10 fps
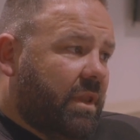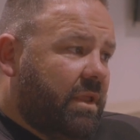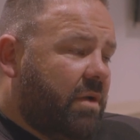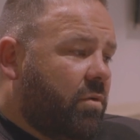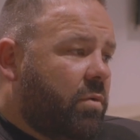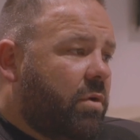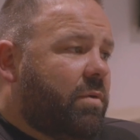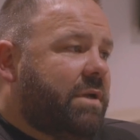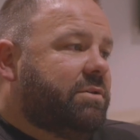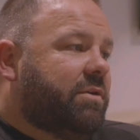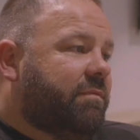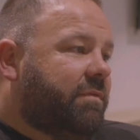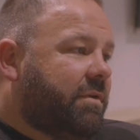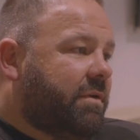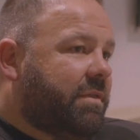Yeah, well, we're always looking
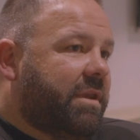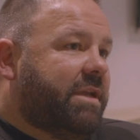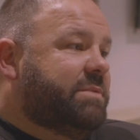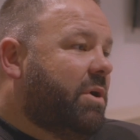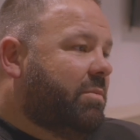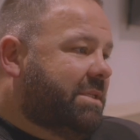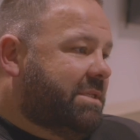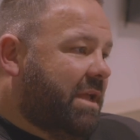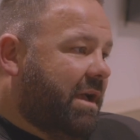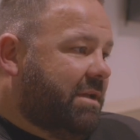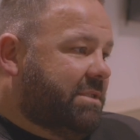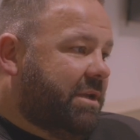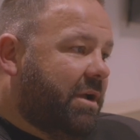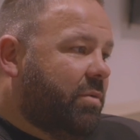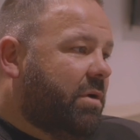for the next Melbourne stars,
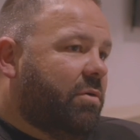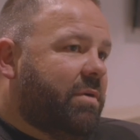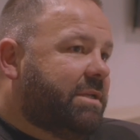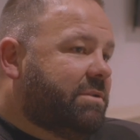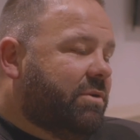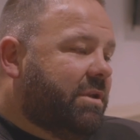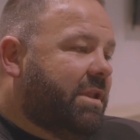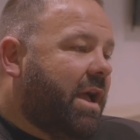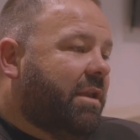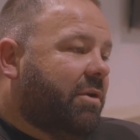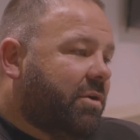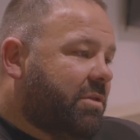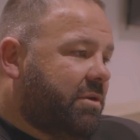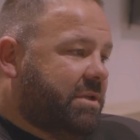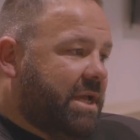We're always looking to
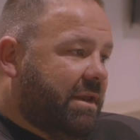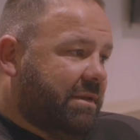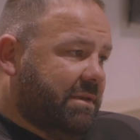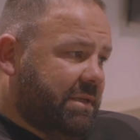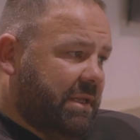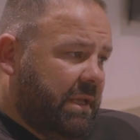unearth new talent,